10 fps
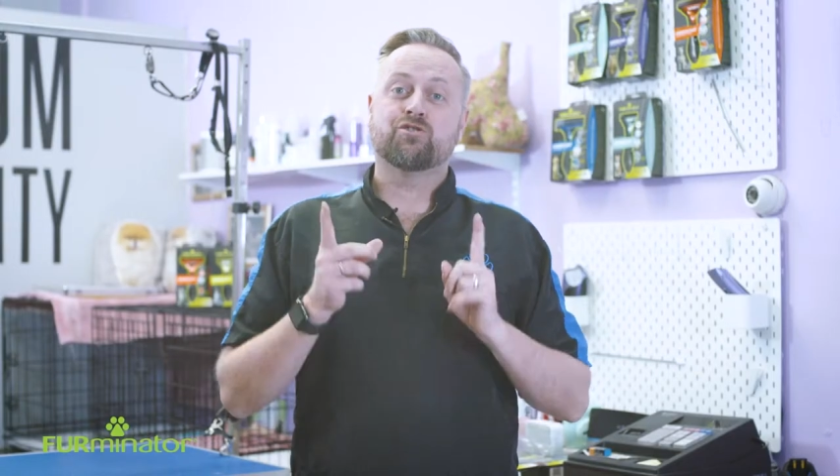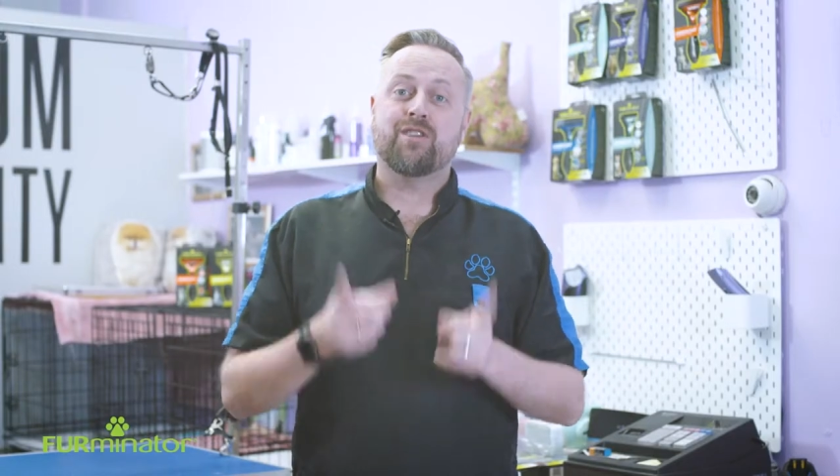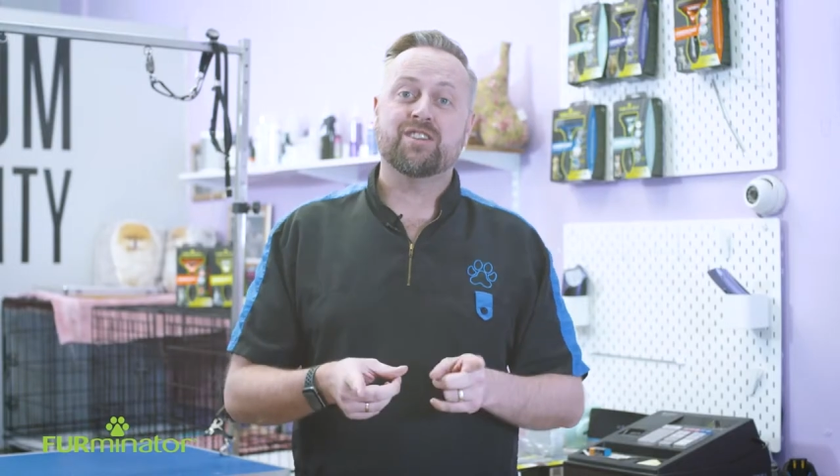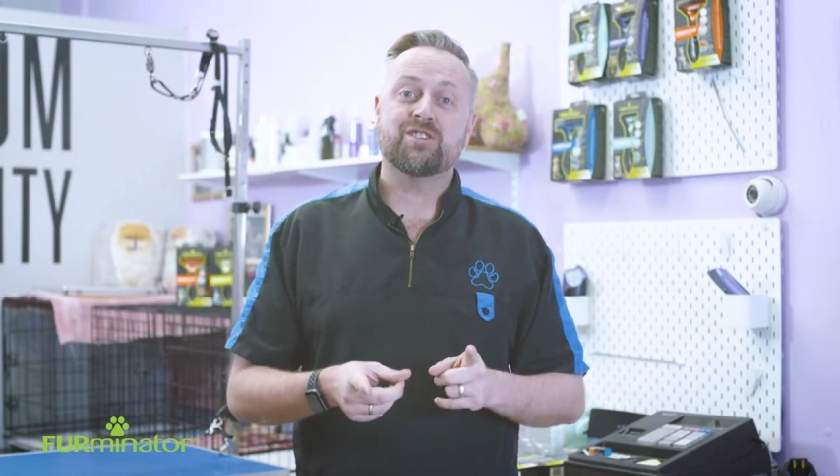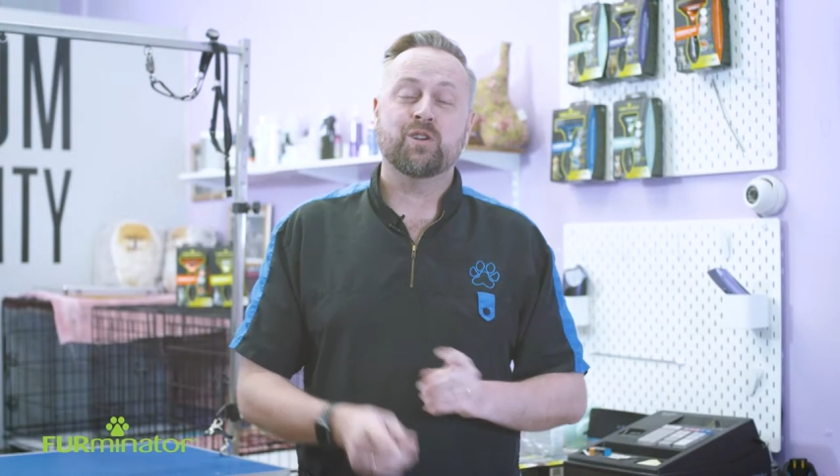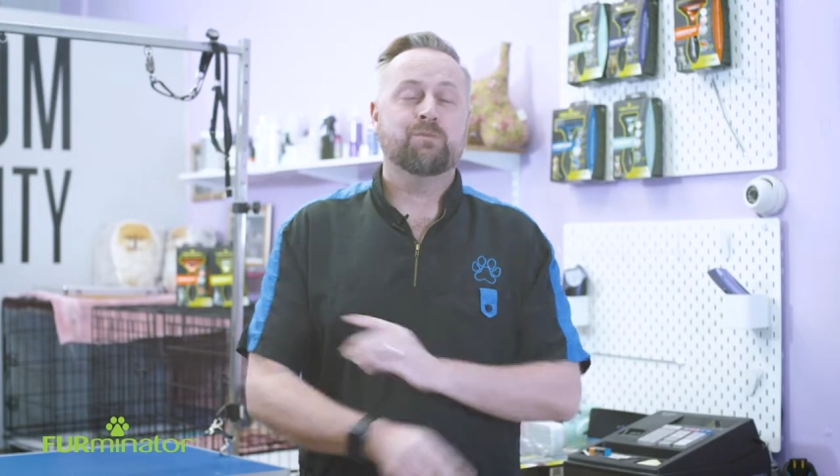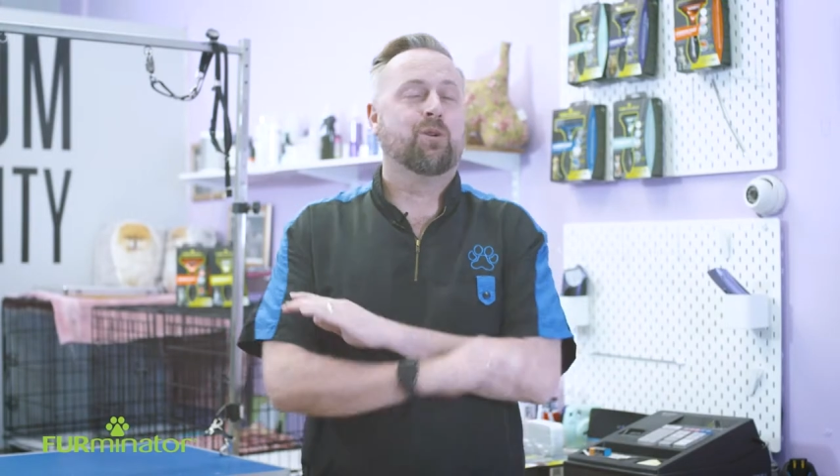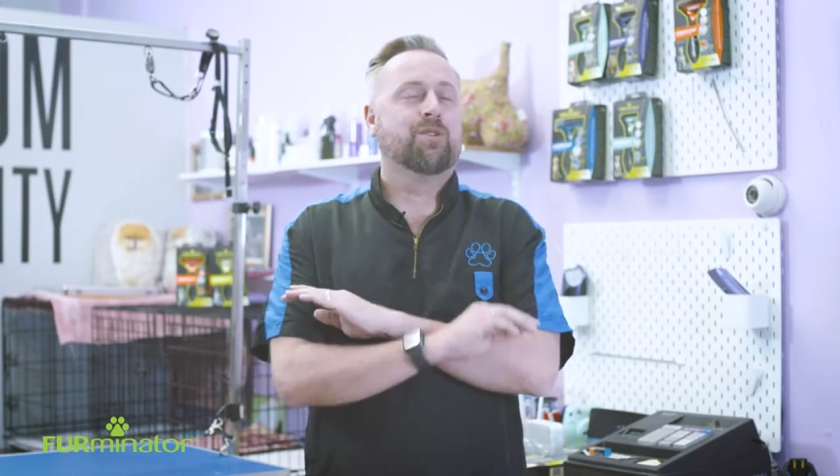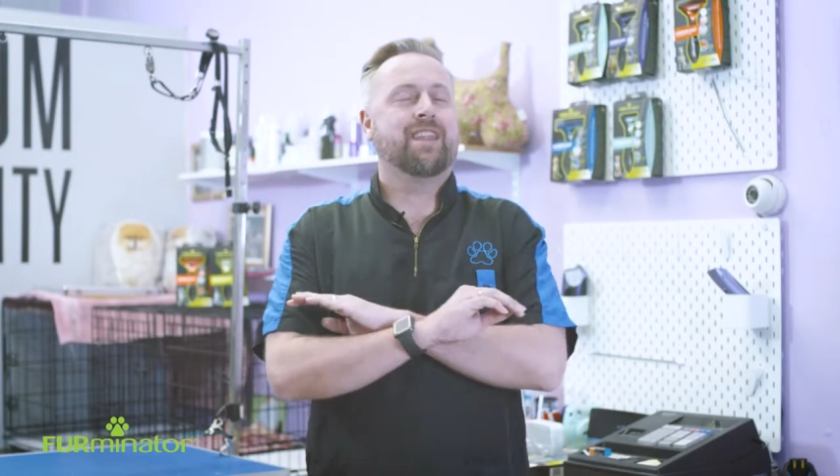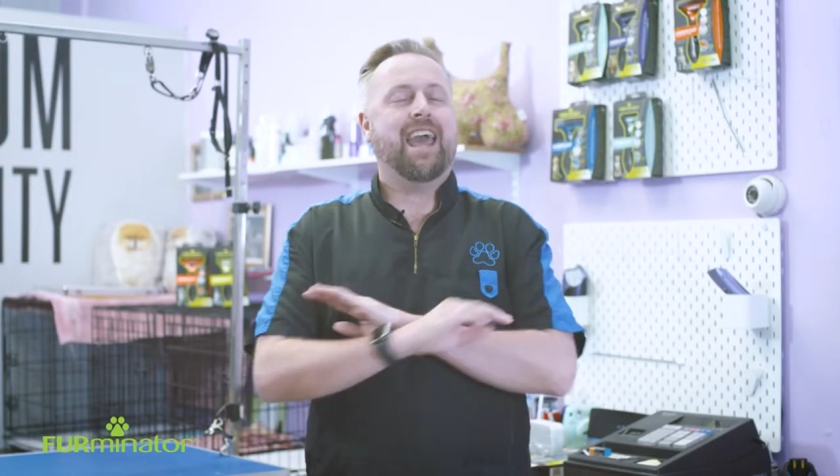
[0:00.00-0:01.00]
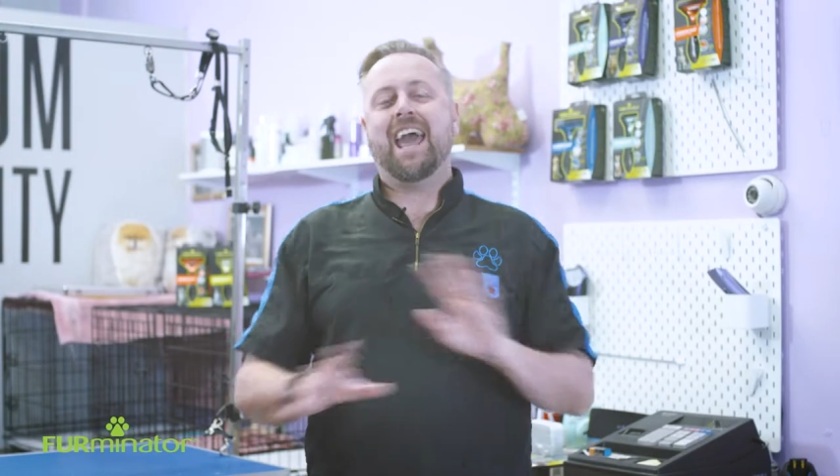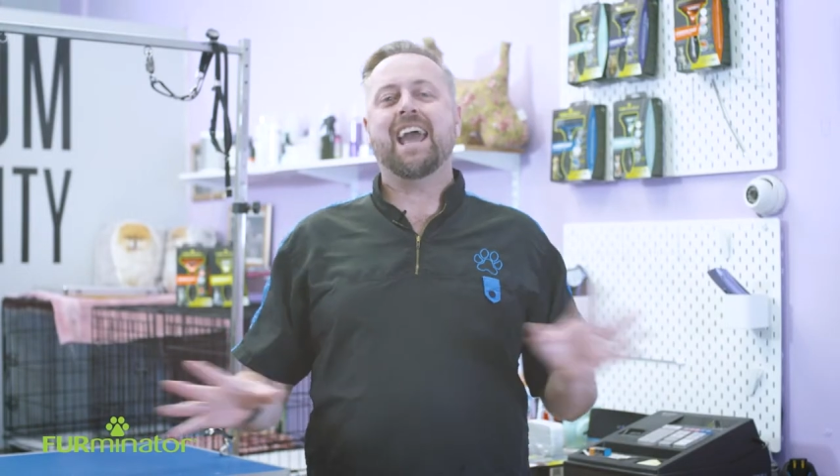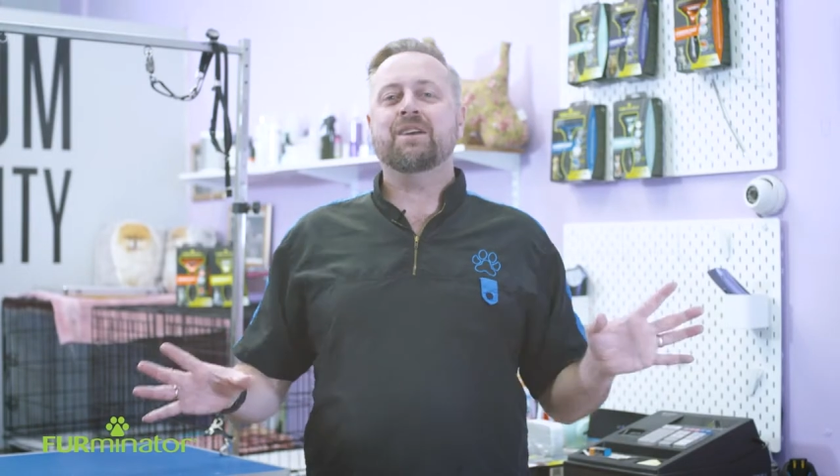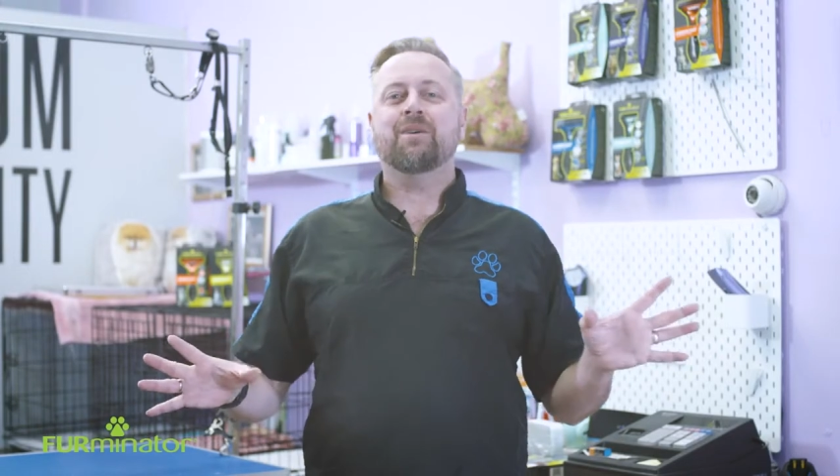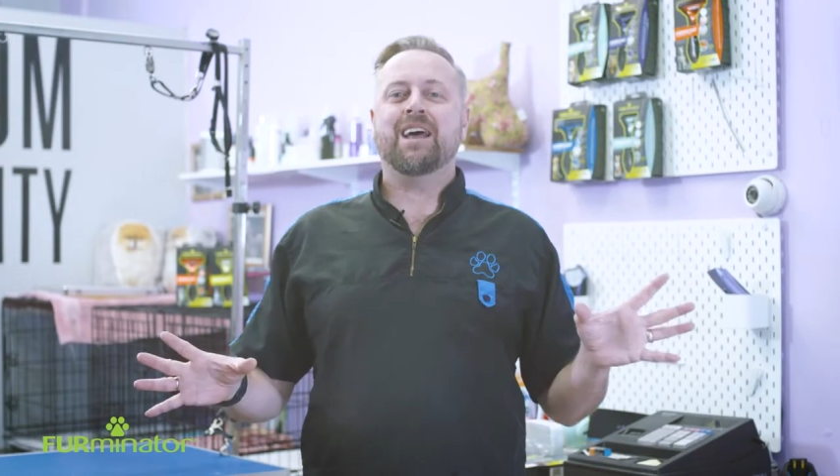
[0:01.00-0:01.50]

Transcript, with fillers: trusts you more than anyone